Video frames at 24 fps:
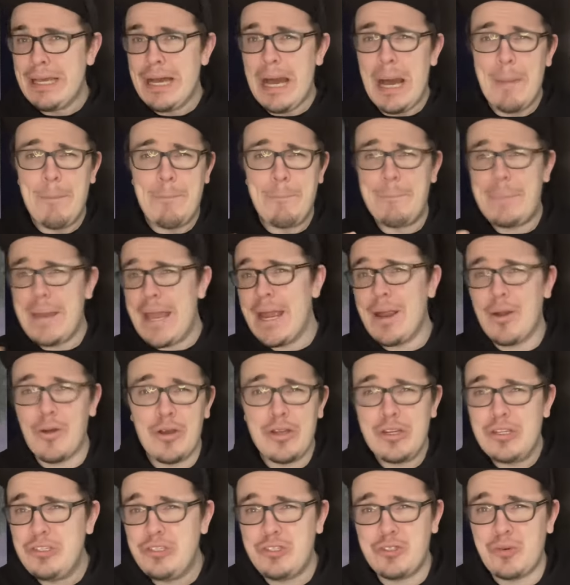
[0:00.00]
A bear
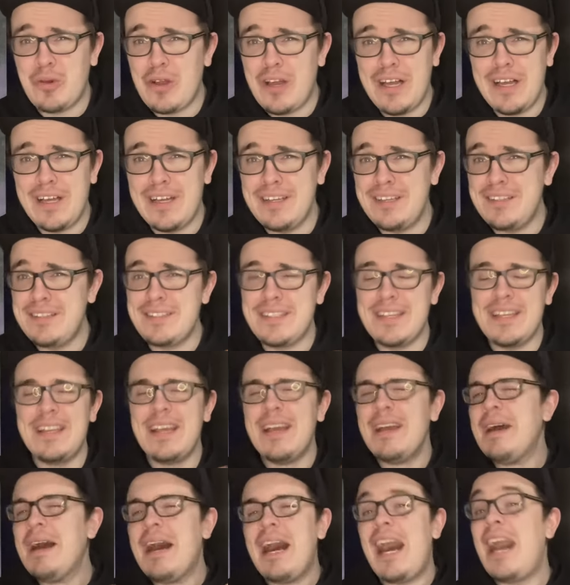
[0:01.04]
on drugs, and
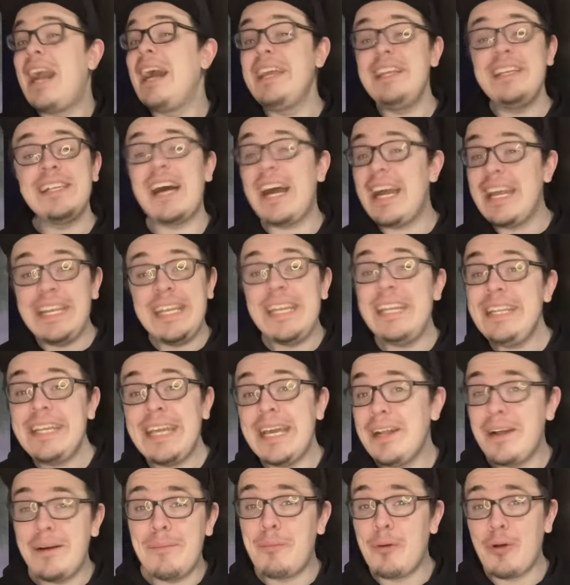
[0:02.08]
I didn't
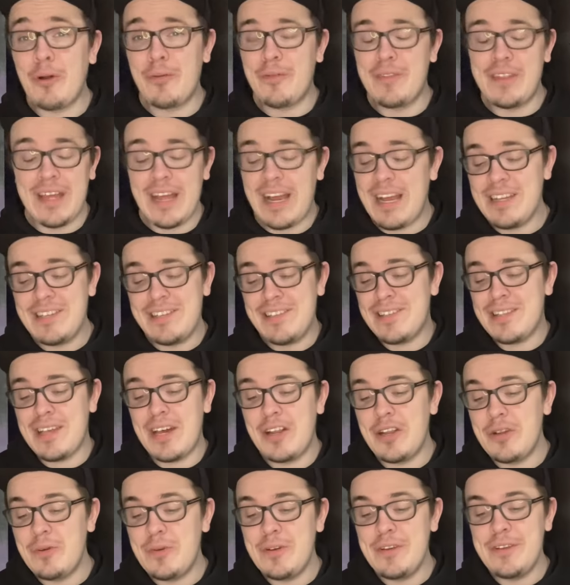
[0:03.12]
get on board with it. I just
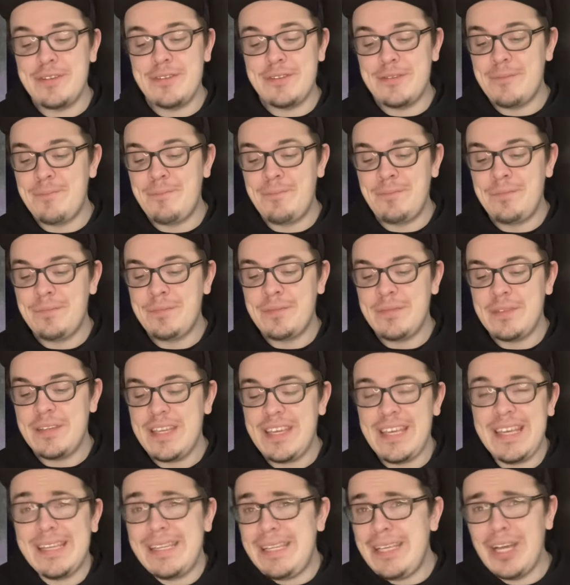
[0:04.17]
thought it was
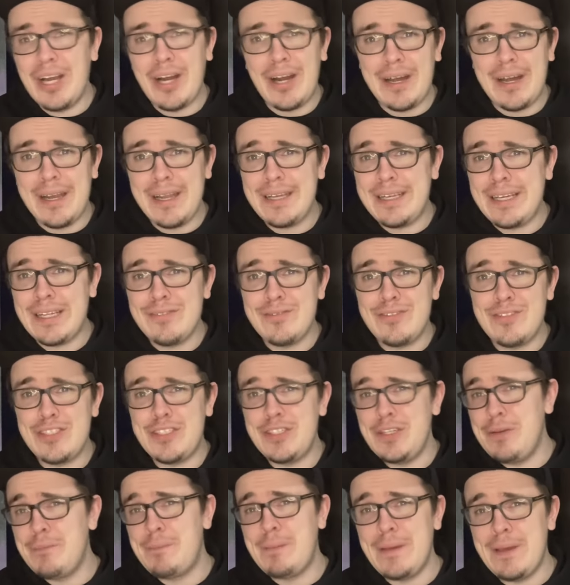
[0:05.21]
idiotic and
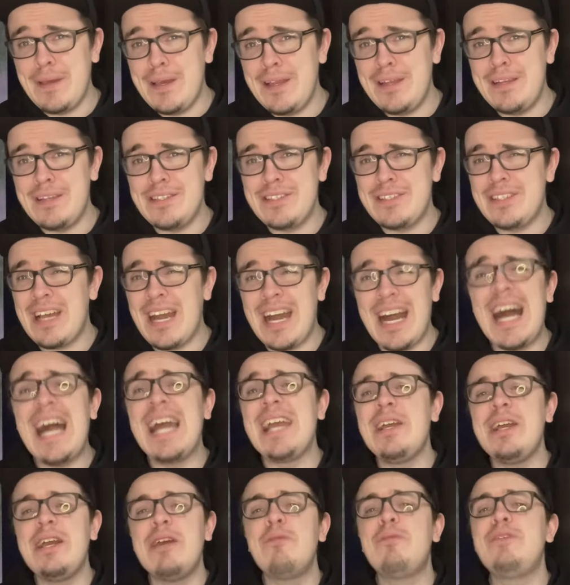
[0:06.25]
stupid.
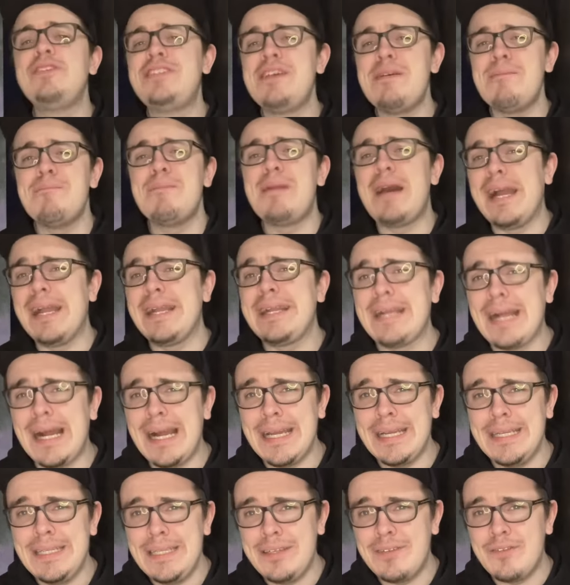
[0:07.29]
It wasn't my
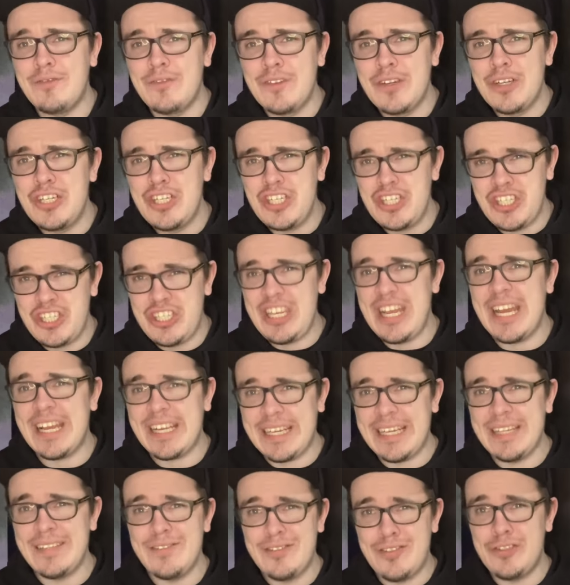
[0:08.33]
kind of
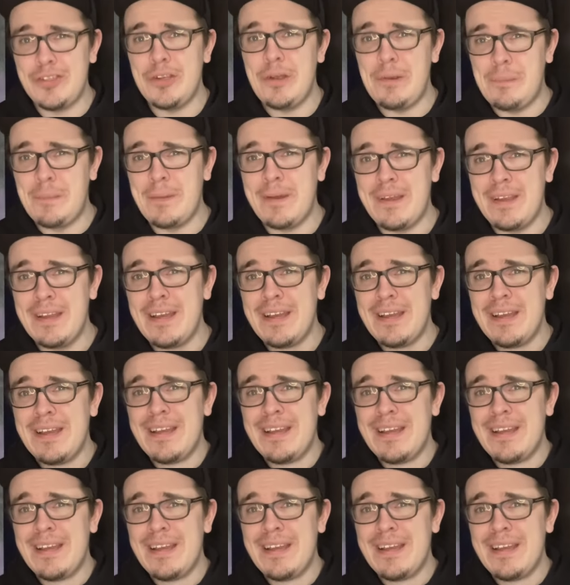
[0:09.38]
shtick and stupid.